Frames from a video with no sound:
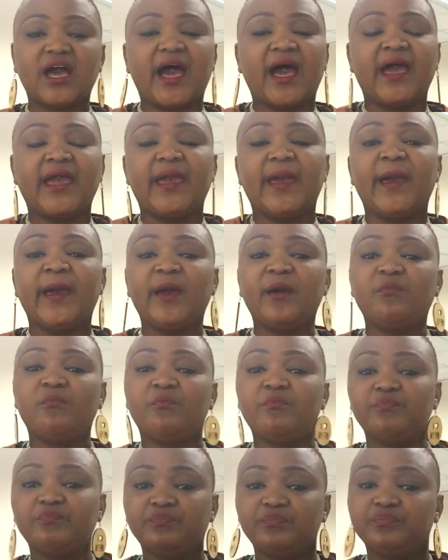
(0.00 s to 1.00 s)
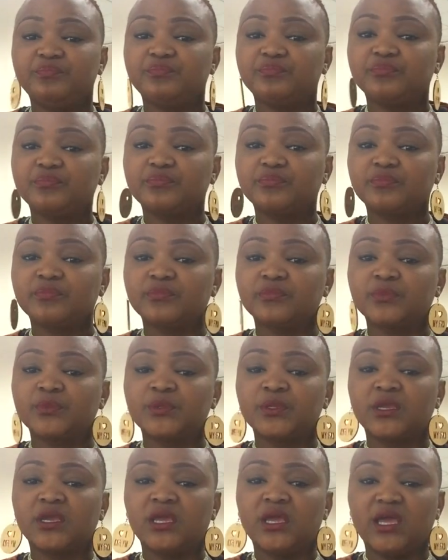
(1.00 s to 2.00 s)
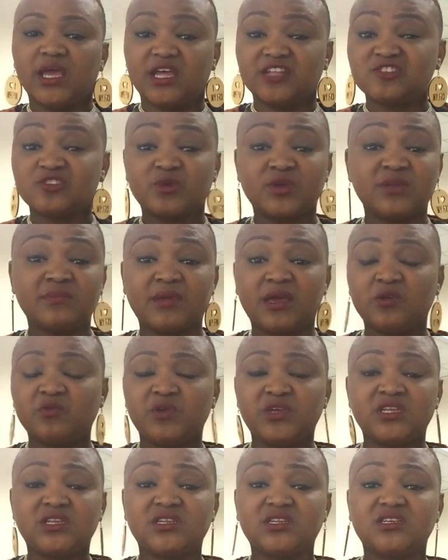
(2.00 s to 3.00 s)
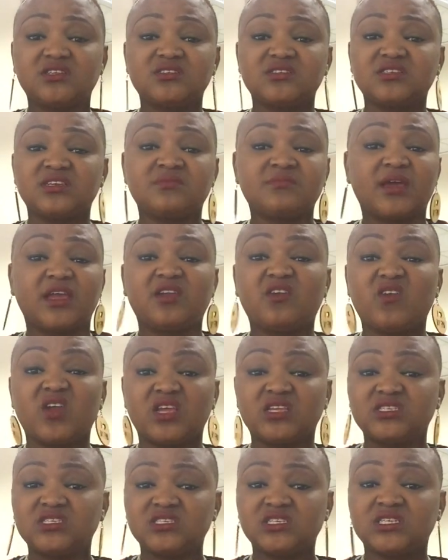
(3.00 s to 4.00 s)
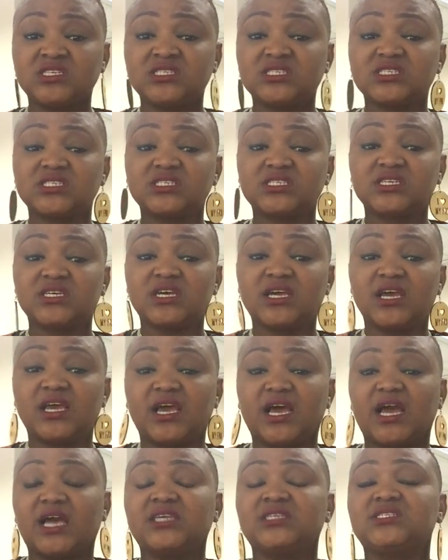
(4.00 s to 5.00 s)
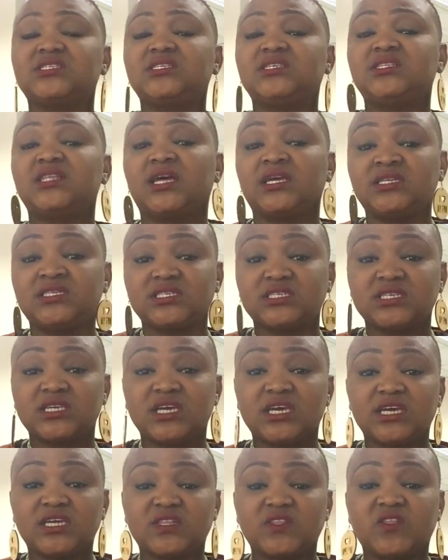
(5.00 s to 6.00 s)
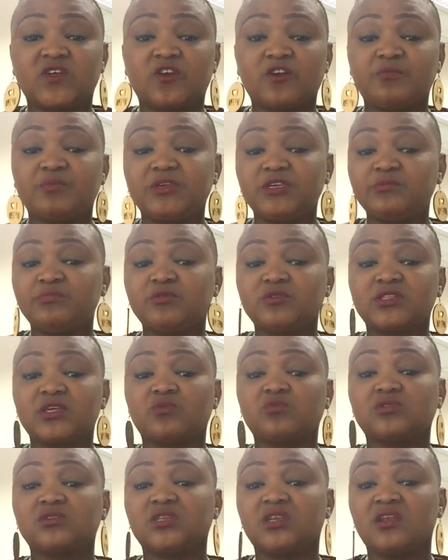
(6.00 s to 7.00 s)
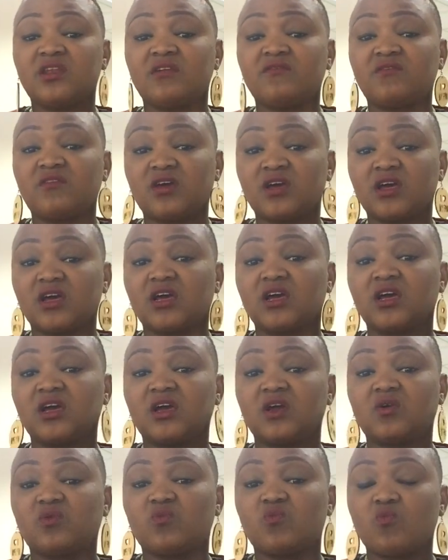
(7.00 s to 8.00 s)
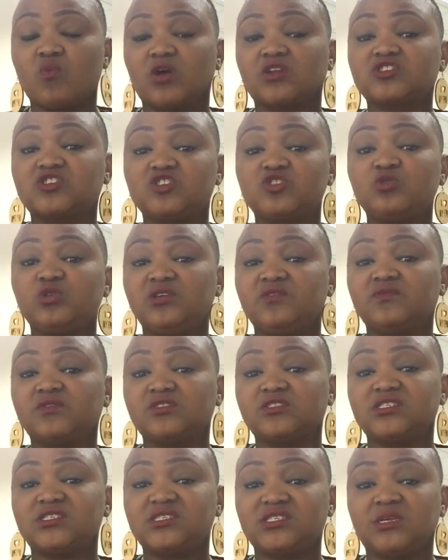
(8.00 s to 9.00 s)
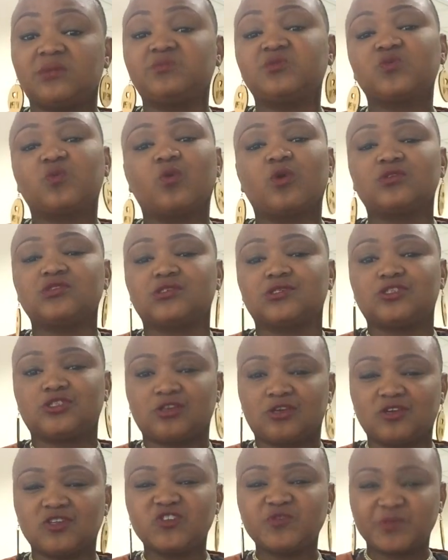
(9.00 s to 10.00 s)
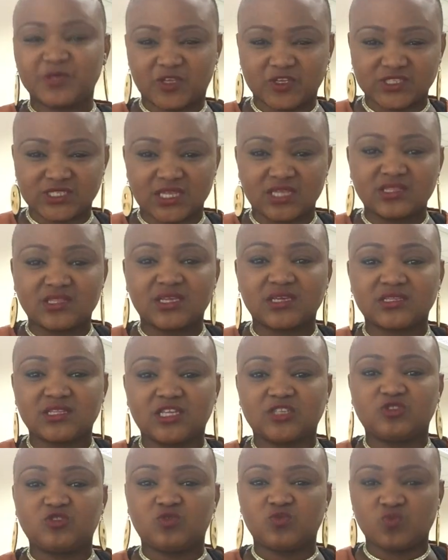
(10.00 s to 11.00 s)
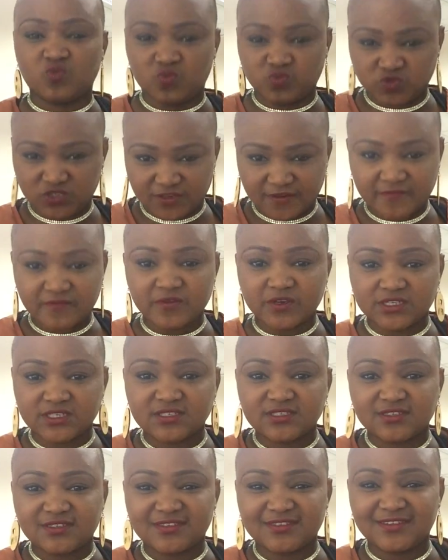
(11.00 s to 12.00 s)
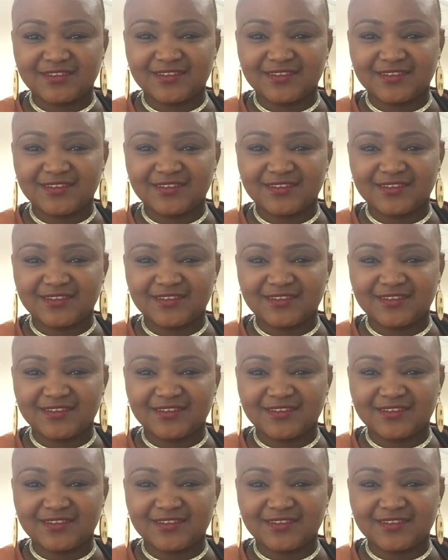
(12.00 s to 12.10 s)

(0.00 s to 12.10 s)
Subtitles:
I am. And so in my weirdness, in my craziness, I see that there are people that will never want to even step towards a church because they think they're too different